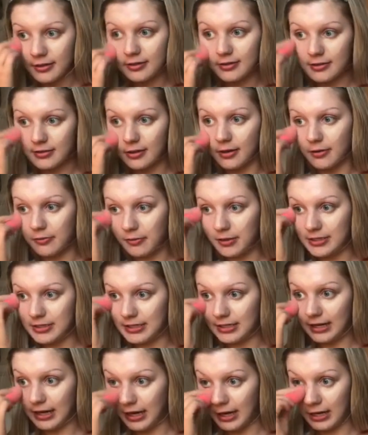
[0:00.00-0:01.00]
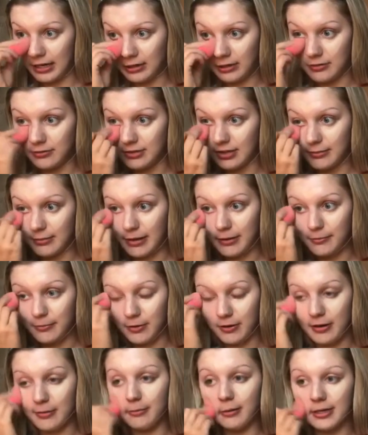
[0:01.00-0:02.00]
So once again, using my
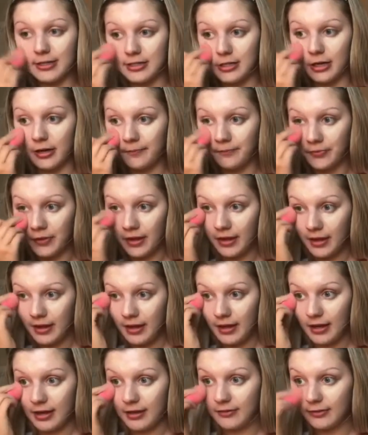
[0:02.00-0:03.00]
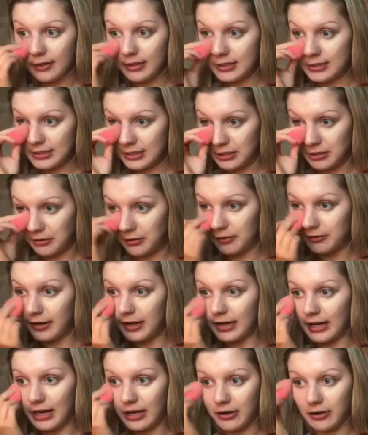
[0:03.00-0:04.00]
beauty blender. And if I didn't tell you
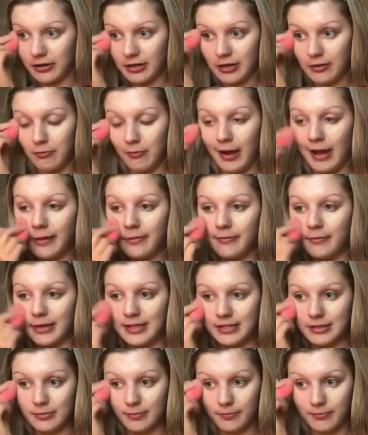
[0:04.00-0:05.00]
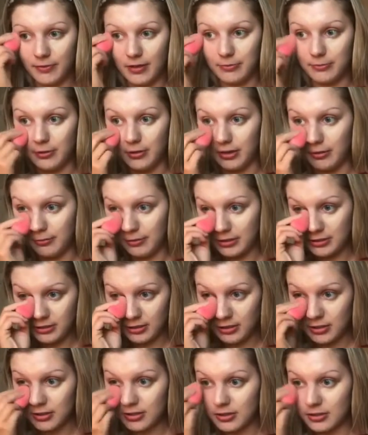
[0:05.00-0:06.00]
already, I already wet the beauty
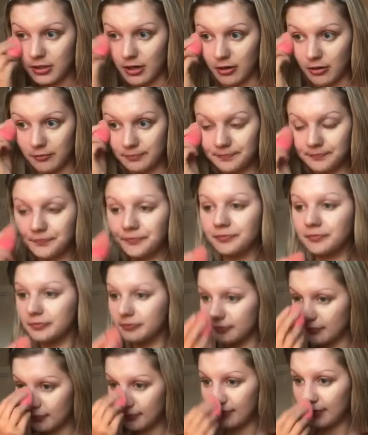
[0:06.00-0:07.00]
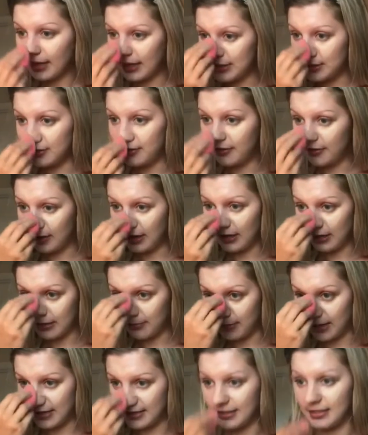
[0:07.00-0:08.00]
blender, so I do think
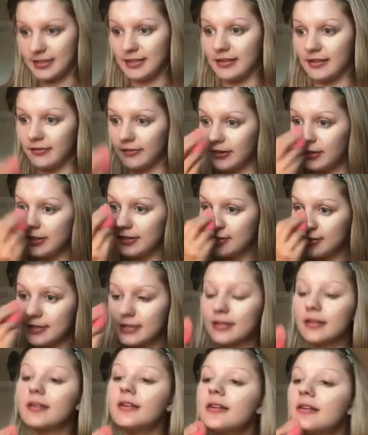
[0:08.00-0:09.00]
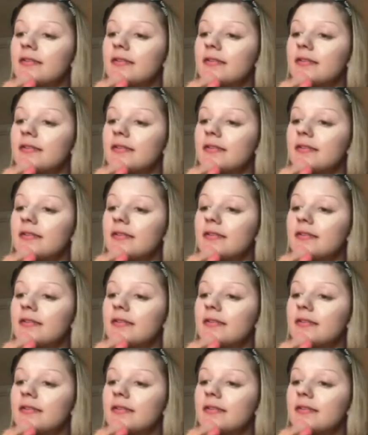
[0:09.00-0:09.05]
it makes a difference.